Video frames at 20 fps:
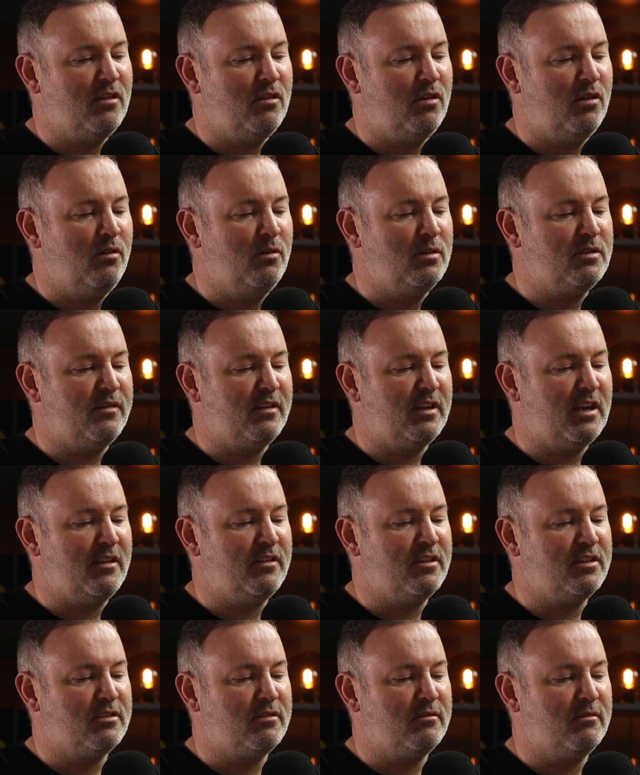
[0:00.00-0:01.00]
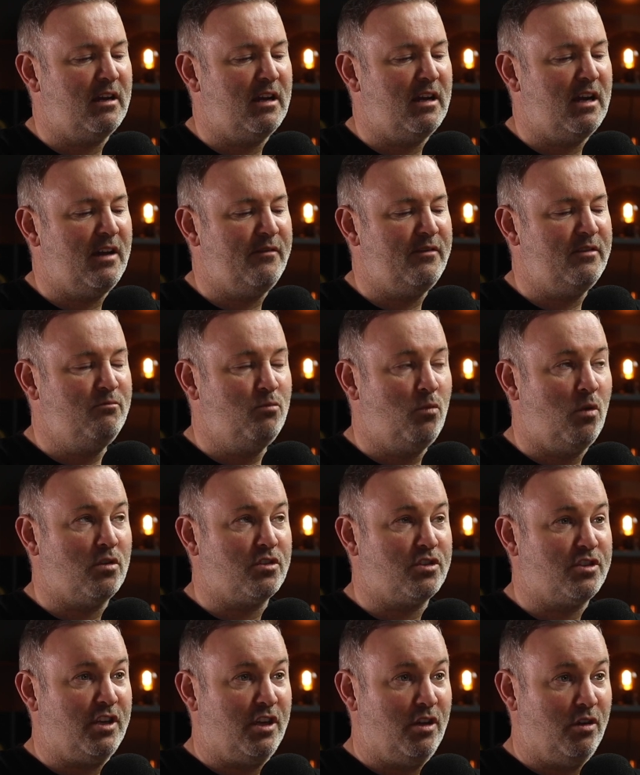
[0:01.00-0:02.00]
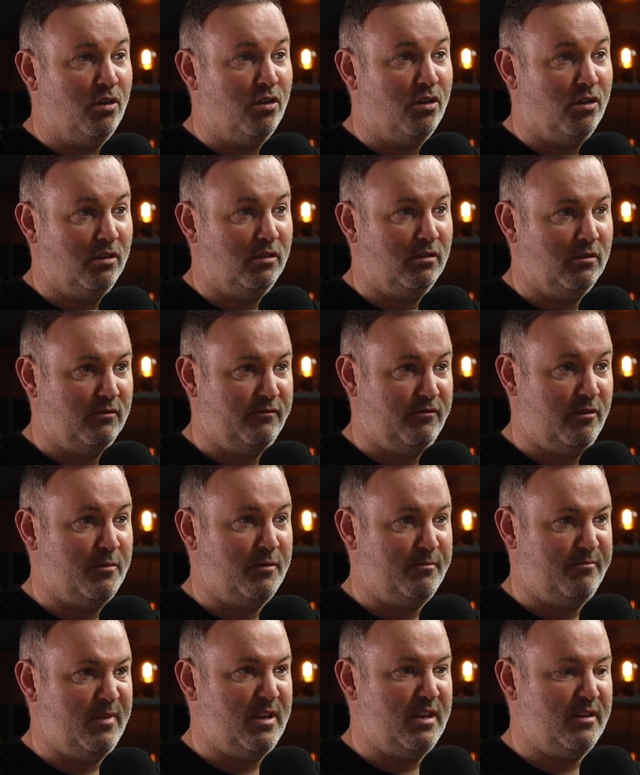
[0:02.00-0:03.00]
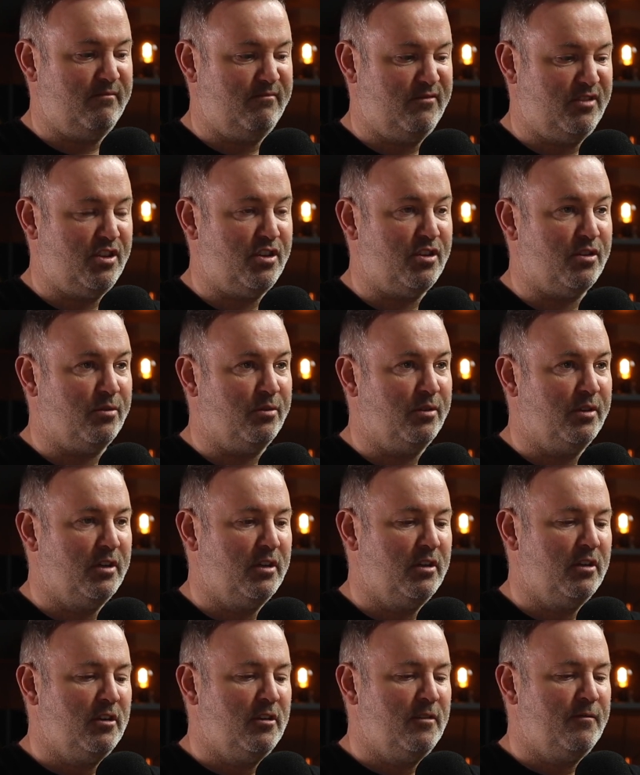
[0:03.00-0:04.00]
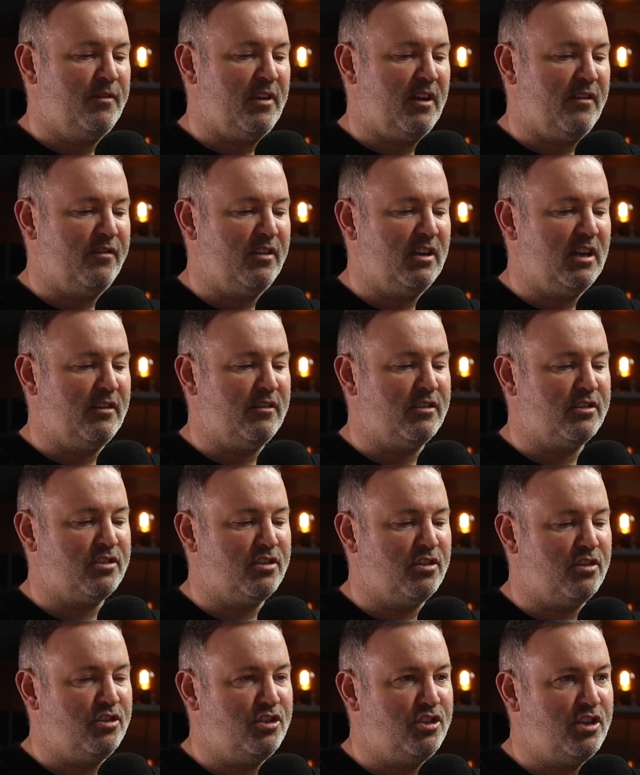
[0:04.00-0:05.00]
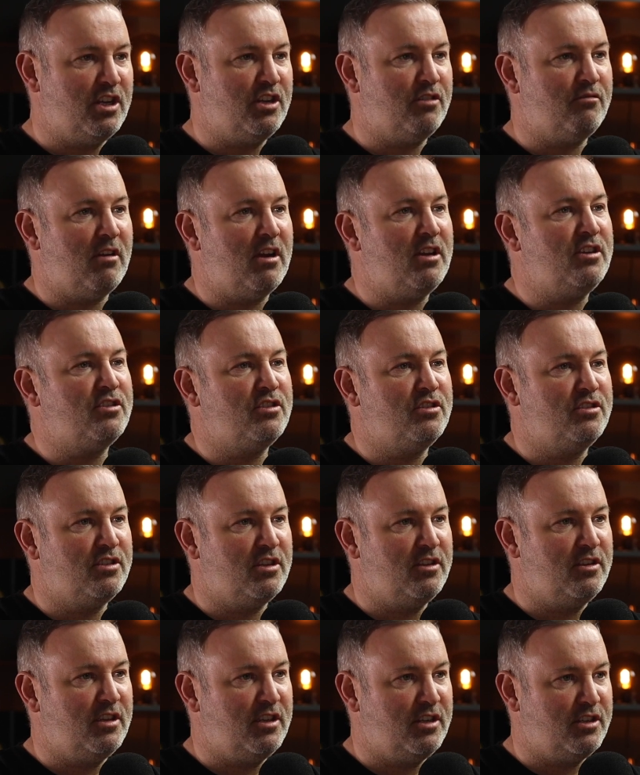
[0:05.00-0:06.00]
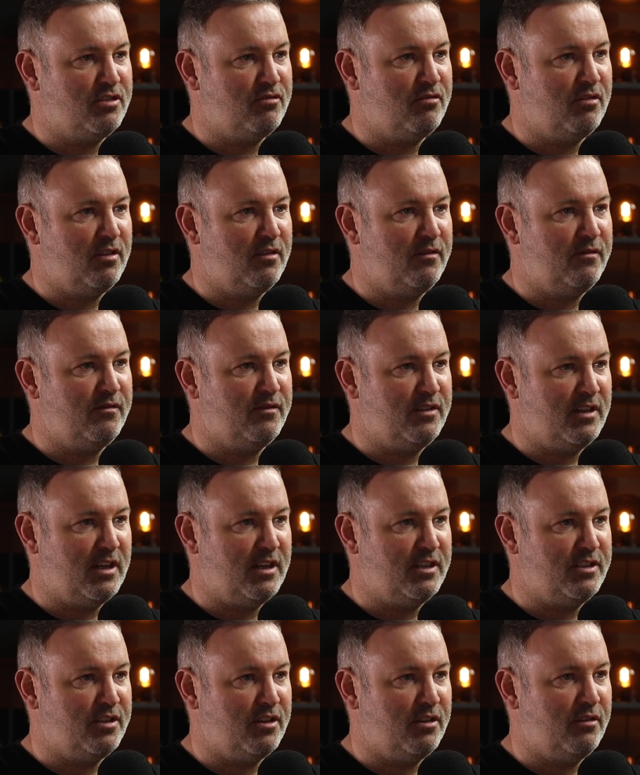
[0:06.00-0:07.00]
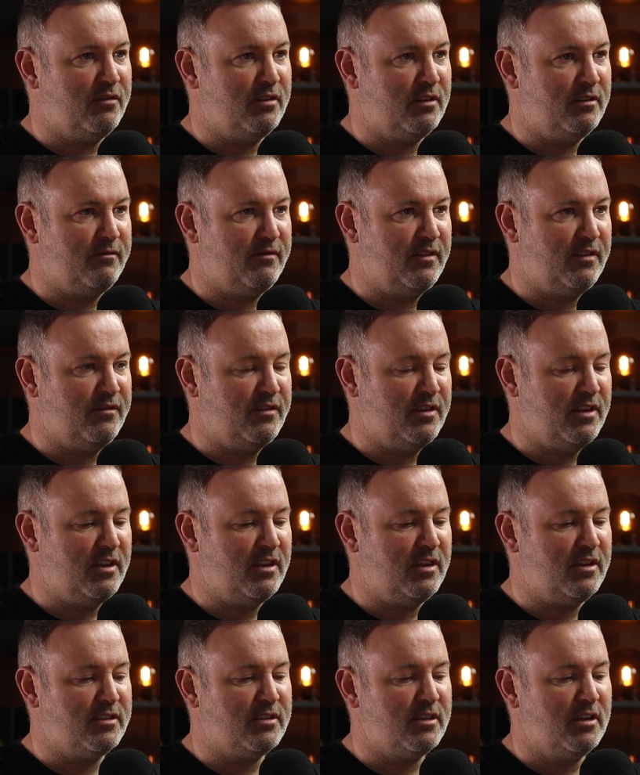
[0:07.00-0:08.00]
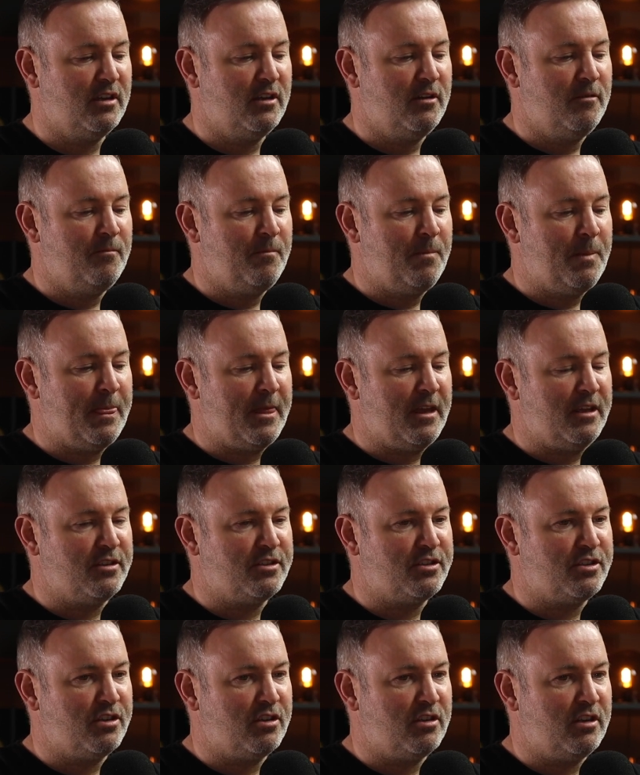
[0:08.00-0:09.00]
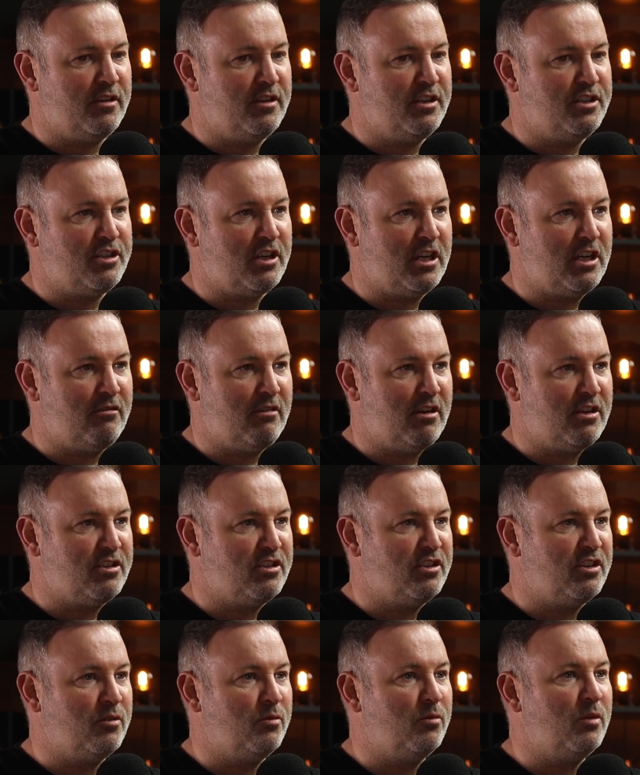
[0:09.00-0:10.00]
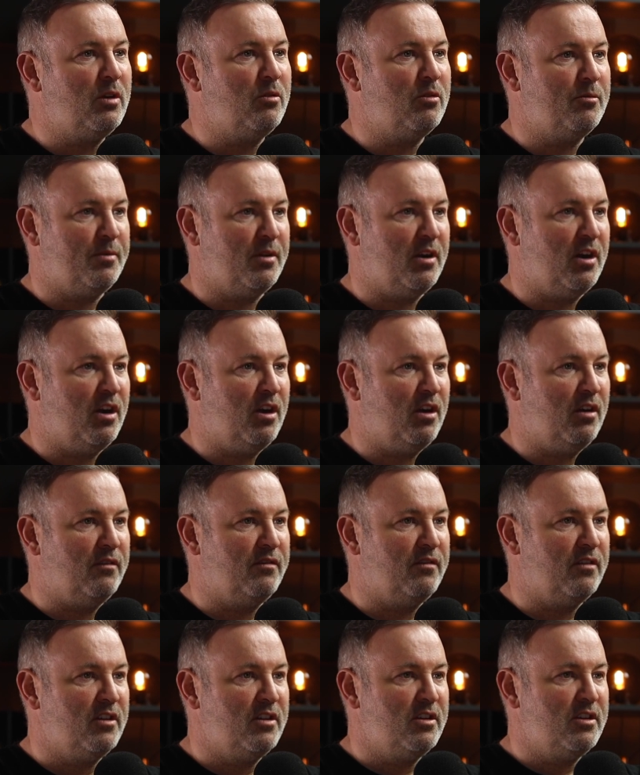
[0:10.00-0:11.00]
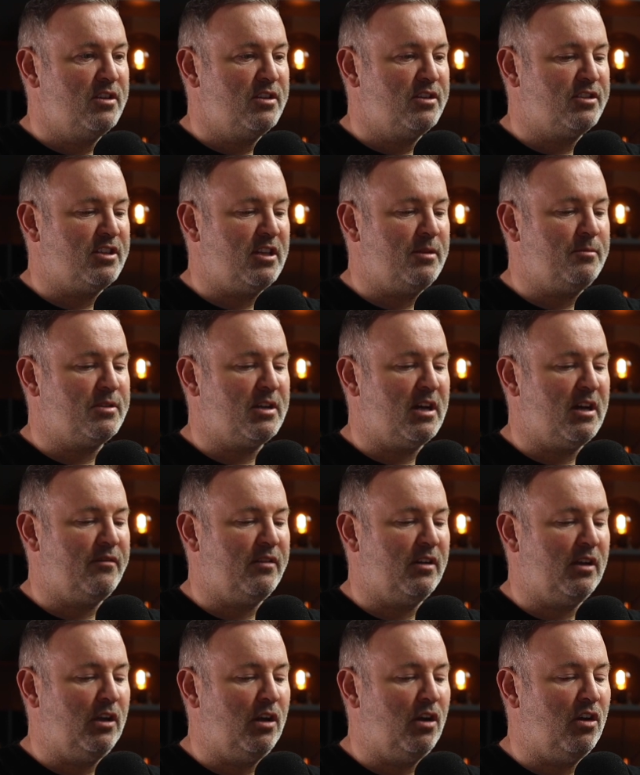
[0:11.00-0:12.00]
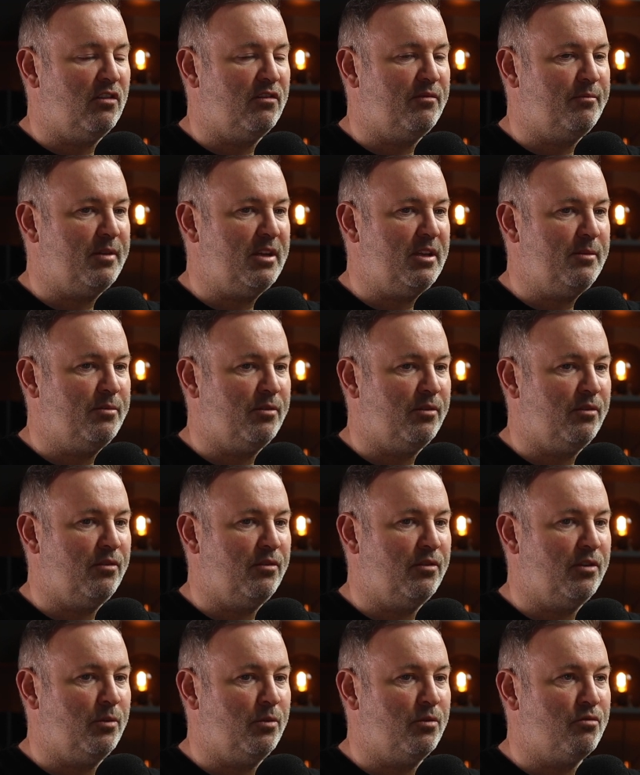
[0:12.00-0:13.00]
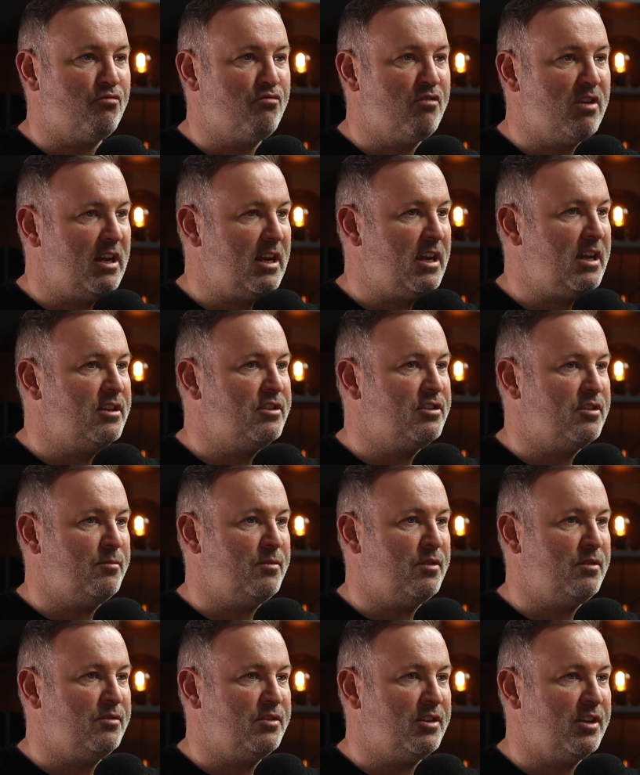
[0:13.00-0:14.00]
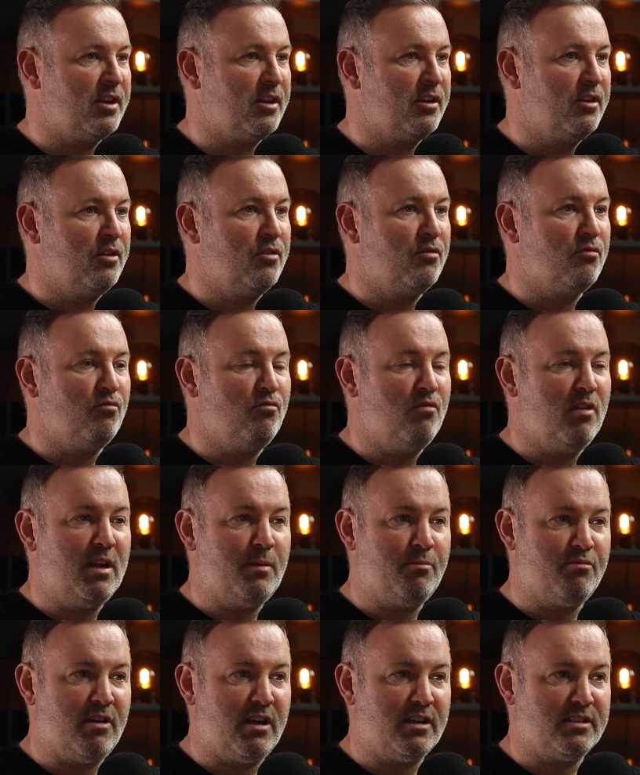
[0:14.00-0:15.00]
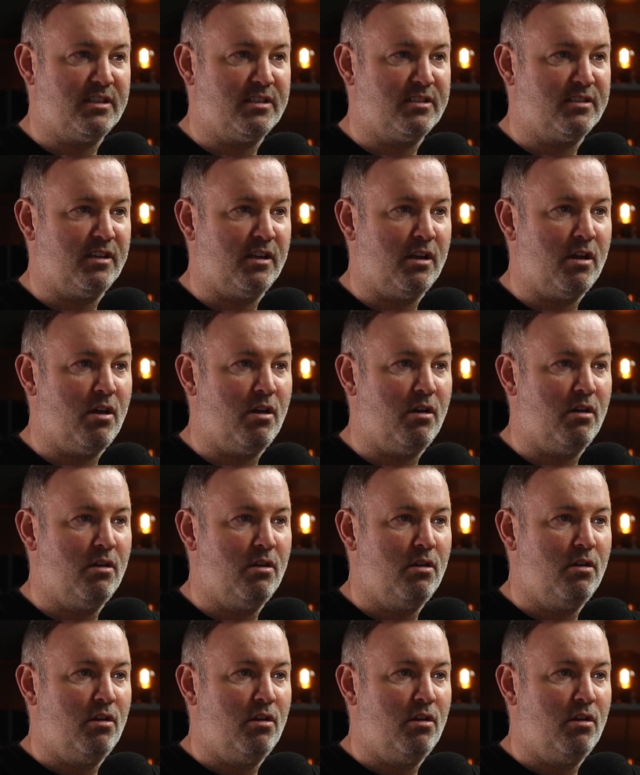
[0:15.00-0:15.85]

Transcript: always feel like there's... Having watched it all from it being 2, I feel like there's certain generations in the history of Dijar over the 50 years. And certainly the generation that we were part of seemed to have a lot of people that were really into music, really practiced a lot,